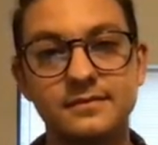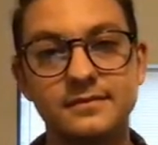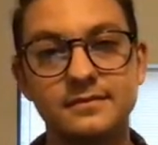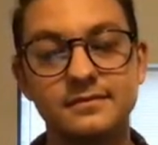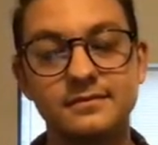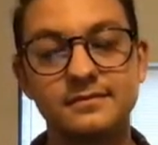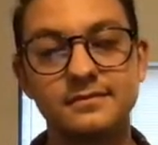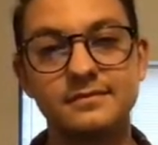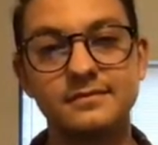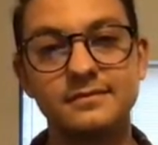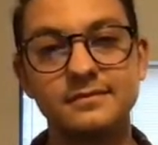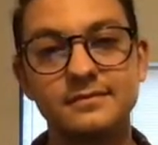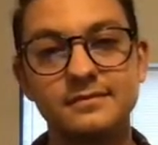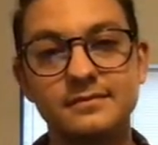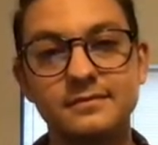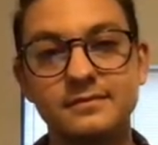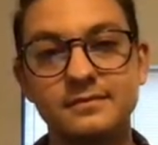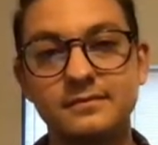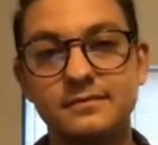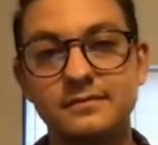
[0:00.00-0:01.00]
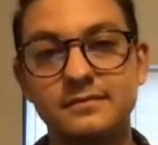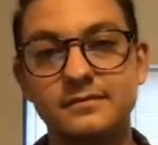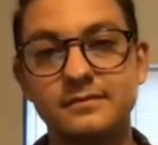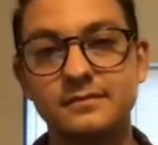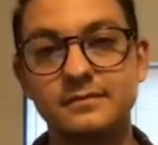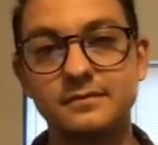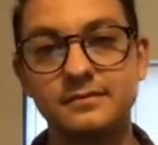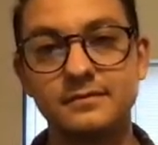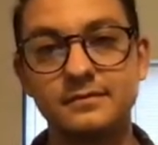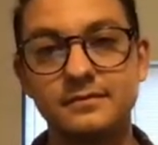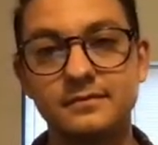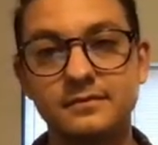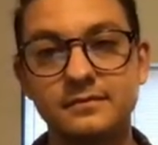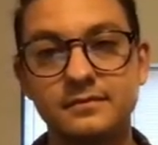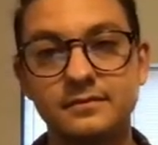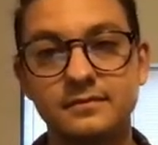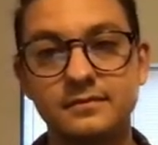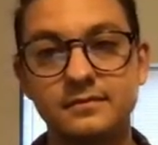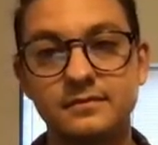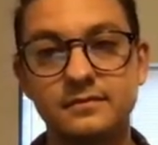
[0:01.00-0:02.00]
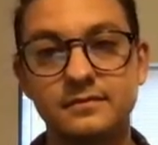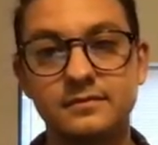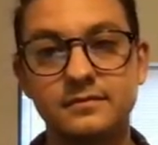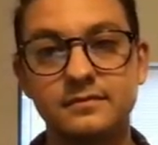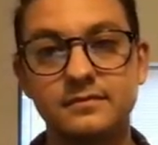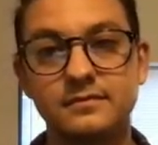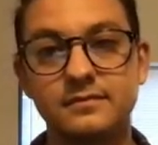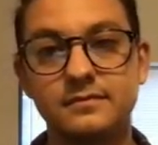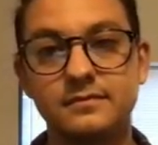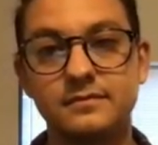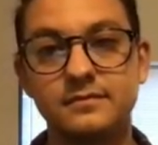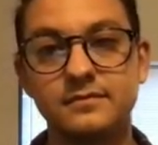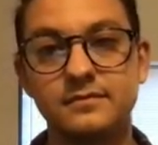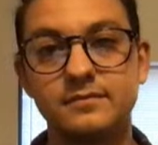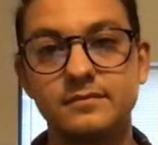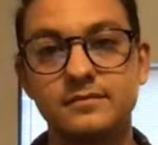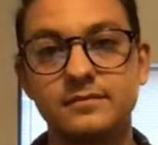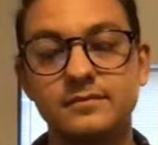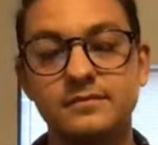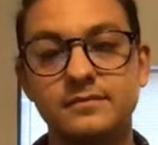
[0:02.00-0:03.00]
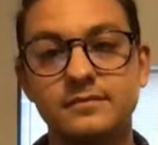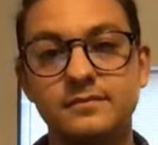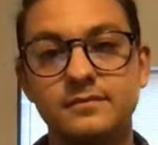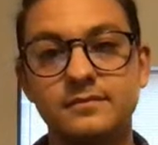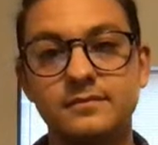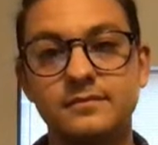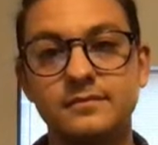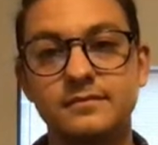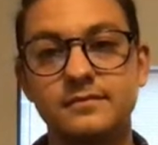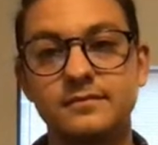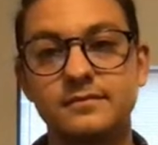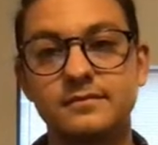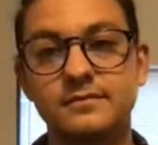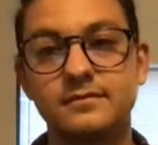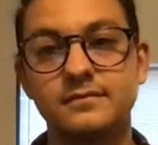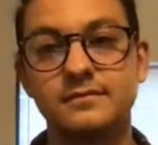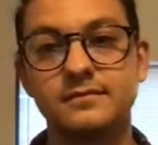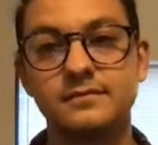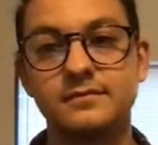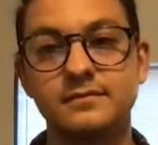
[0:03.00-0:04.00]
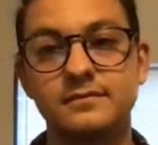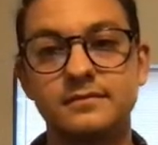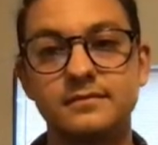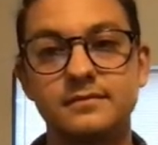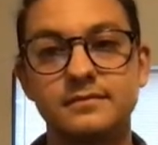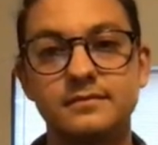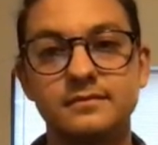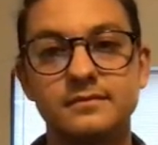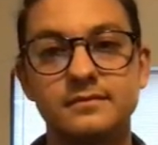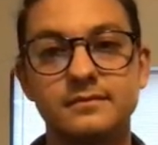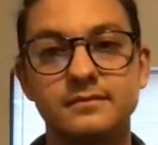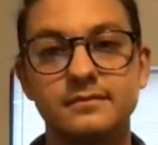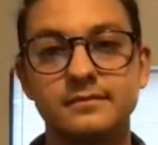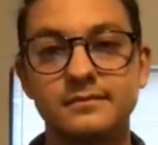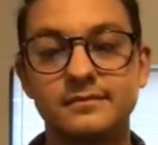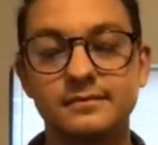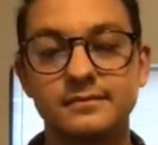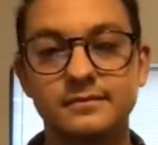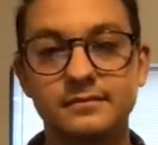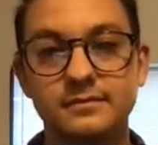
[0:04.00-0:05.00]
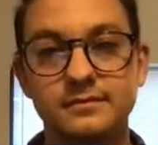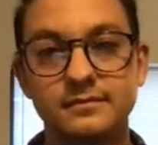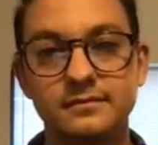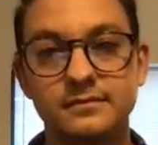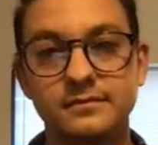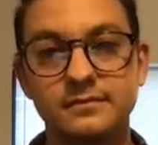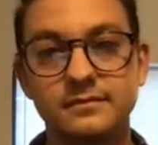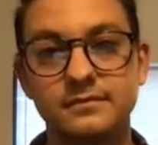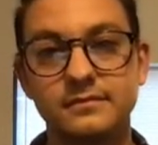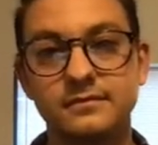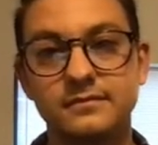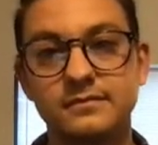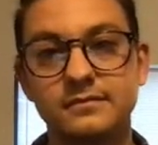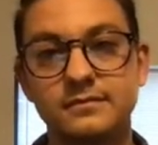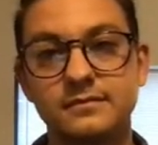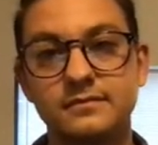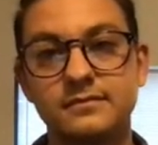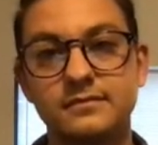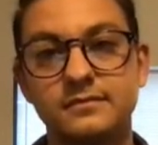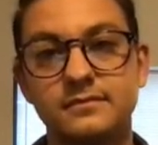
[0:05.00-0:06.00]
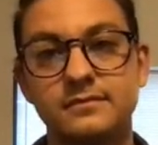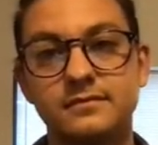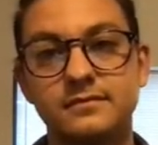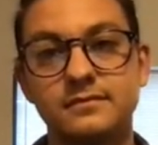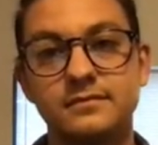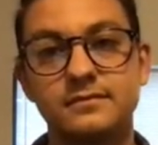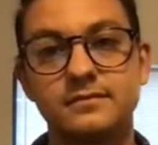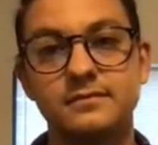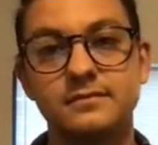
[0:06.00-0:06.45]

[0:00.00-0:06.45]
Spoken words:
(not speaking)